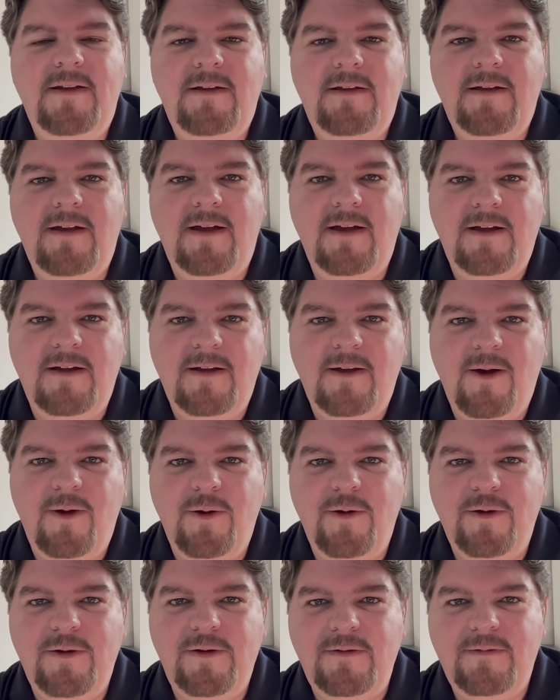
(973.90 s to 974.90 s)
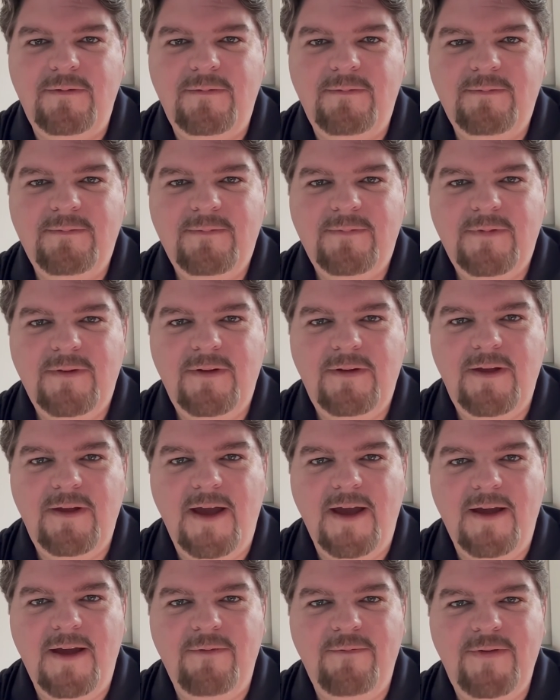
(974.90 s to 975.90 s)
on
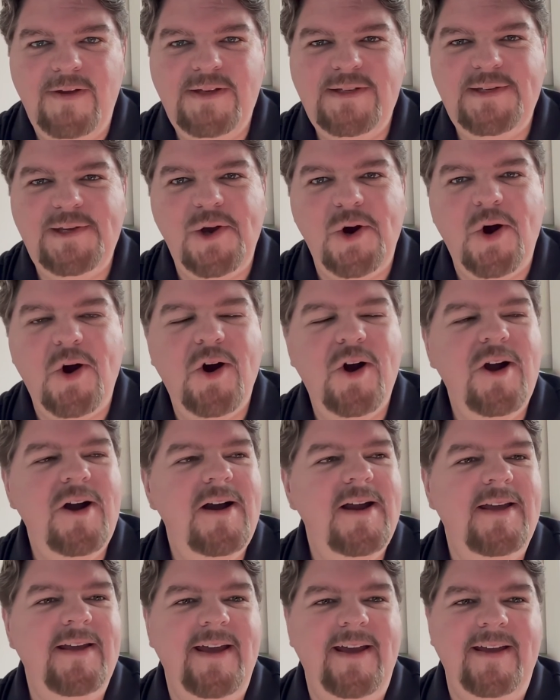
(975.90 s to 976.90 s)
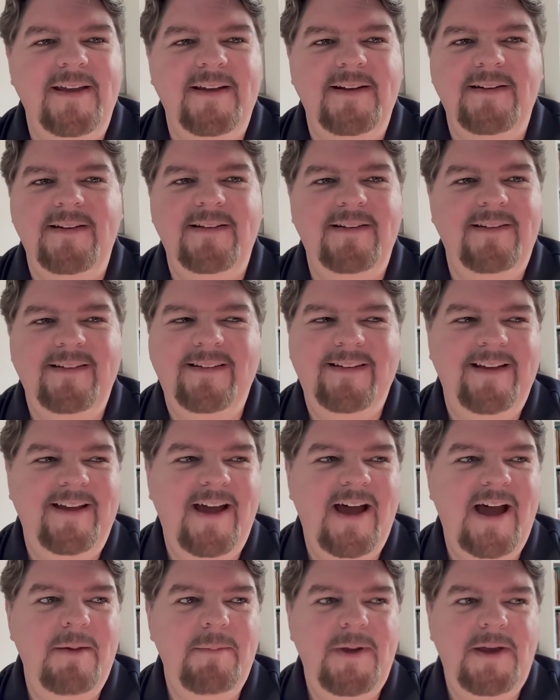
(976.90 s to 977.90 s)
VCR, and
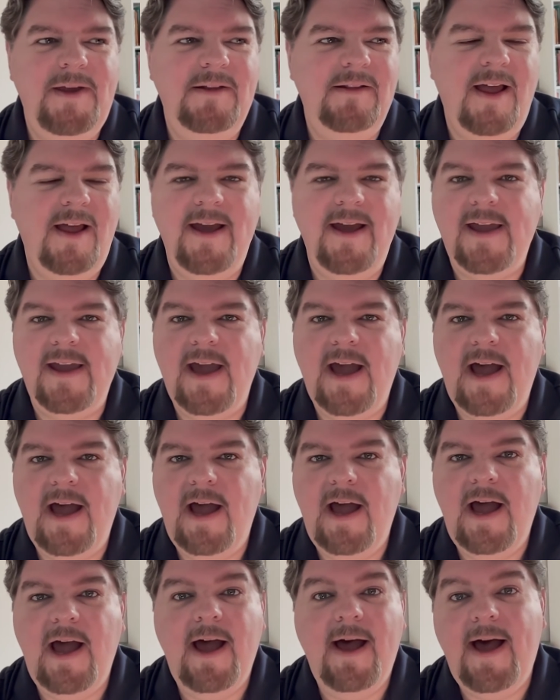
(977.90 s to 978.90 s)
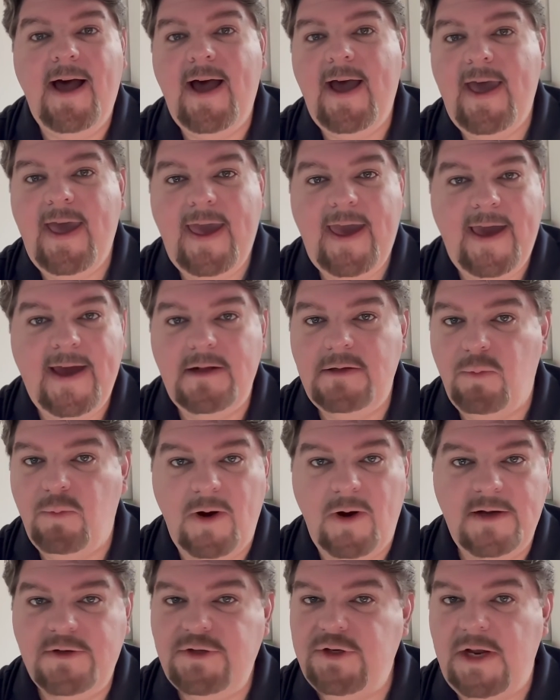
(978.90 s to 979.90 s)
I mean, like, I had to
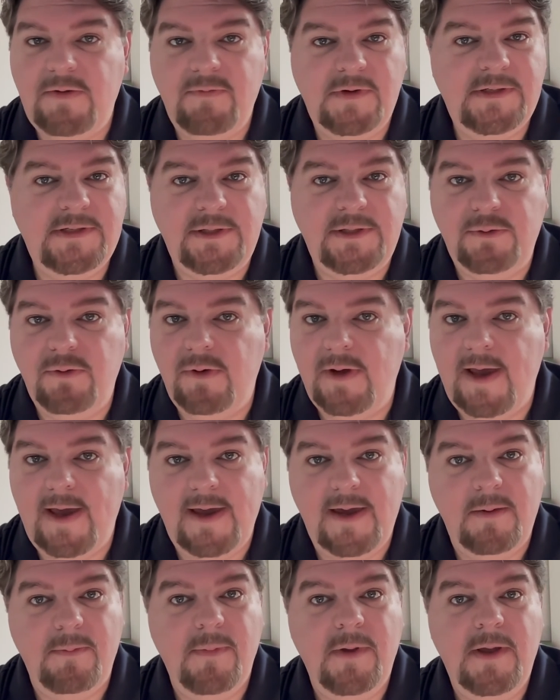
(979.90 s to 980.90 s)
watch every single game.